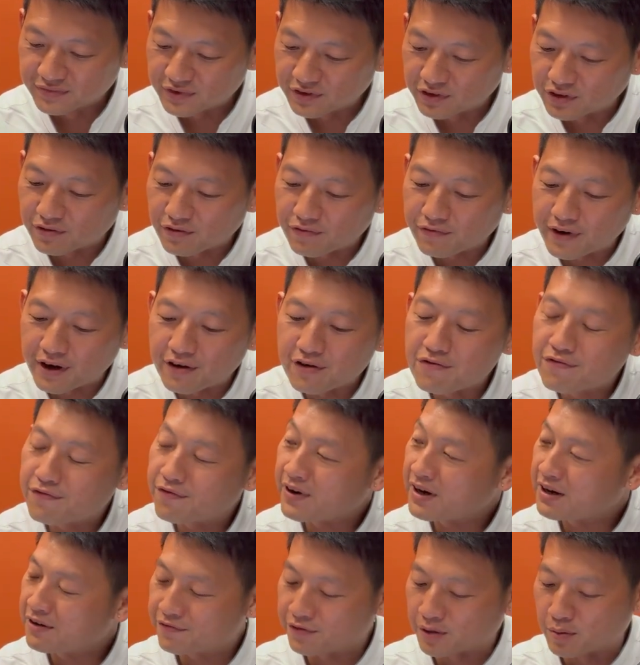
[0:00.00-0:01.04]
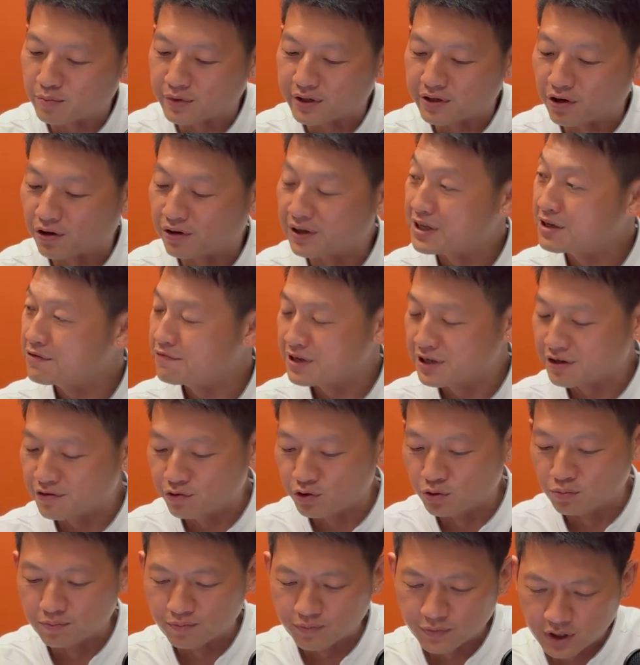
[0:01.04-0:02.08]
very far from your living
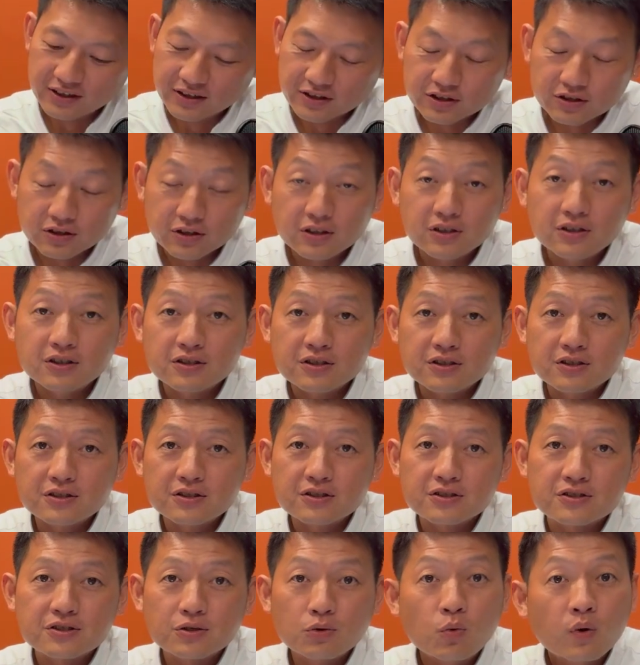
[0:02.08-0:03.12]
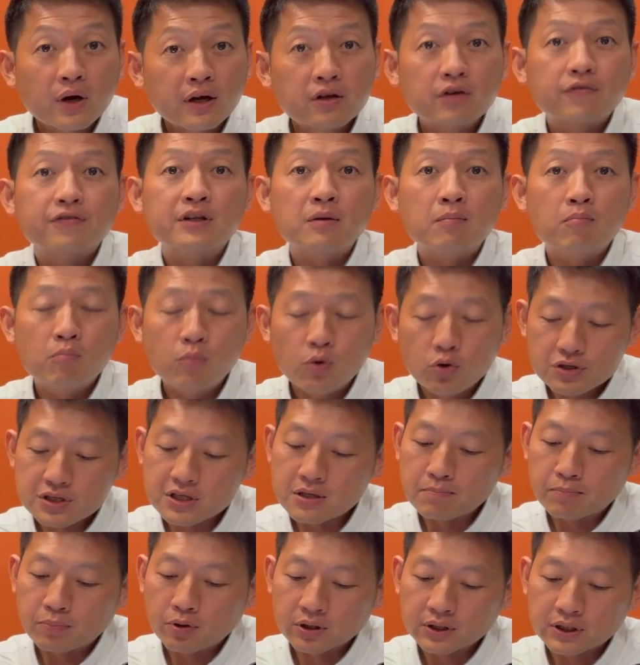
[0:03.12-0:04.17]
room. So one of the most
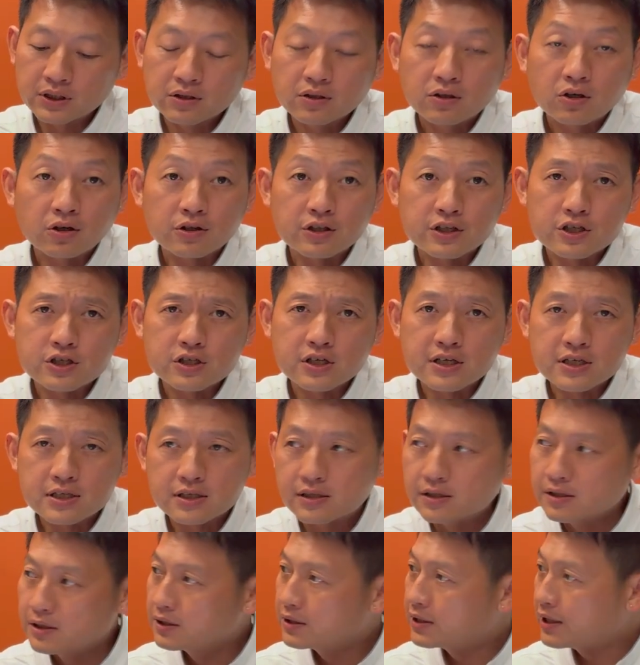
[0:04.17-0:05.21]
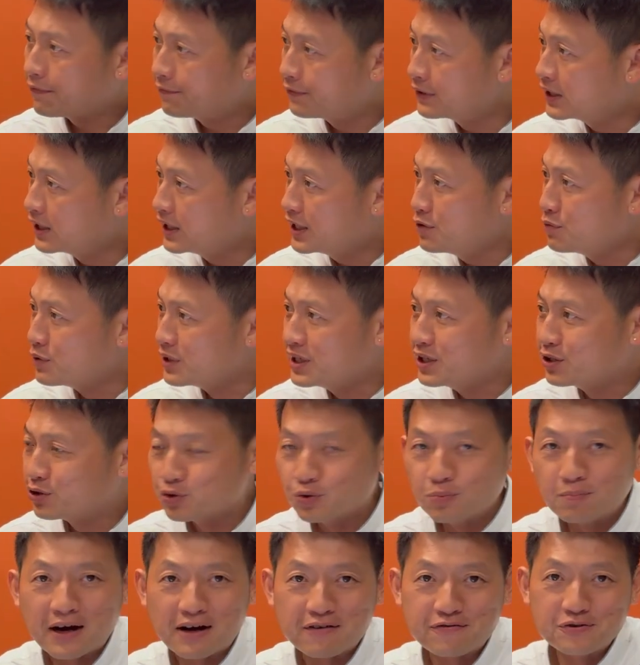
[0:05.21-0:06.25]
important conditions is definitely we need
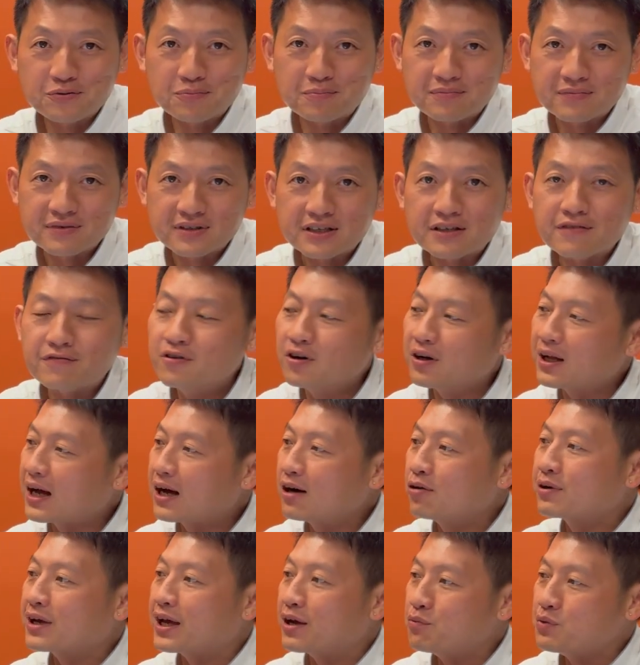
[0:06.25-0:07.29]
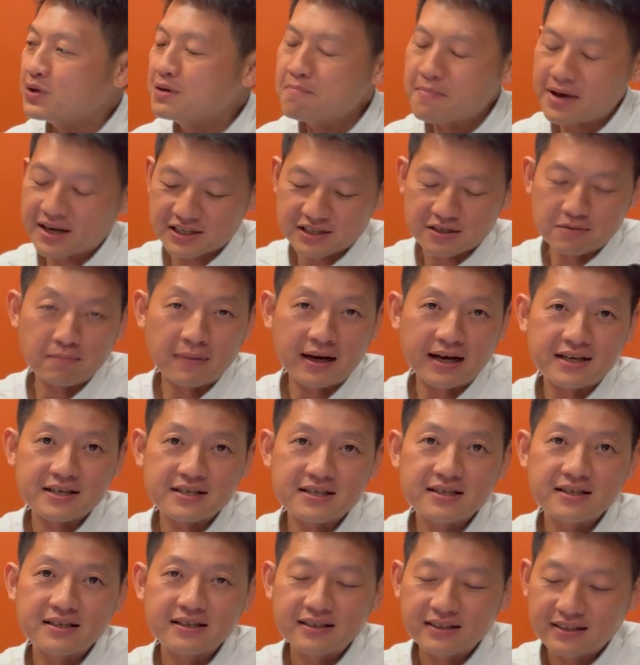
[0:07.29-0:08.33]
2 bathrooms. If not, how can we
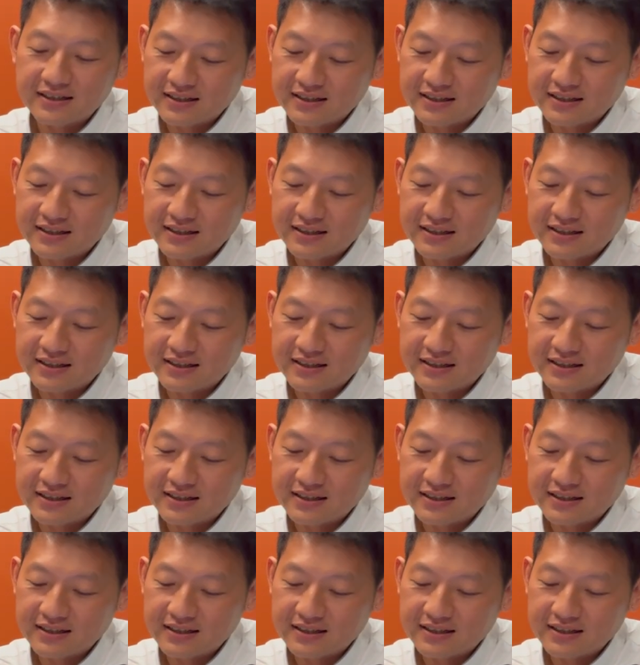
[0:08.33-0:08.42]
maximize